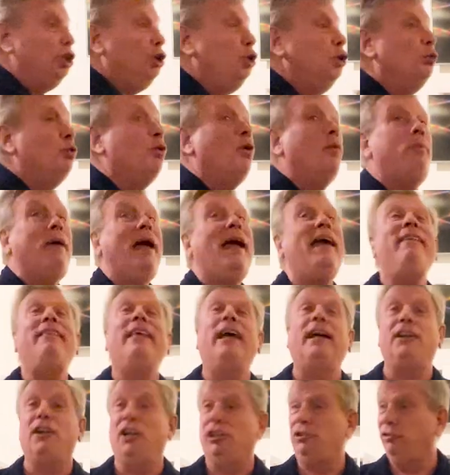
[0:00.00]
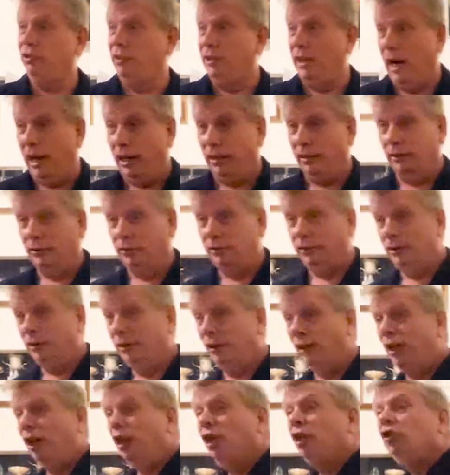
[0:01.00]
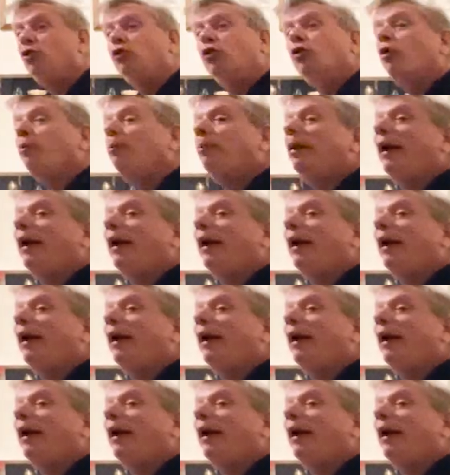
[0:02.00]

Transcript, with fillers: you will pay that $100. You will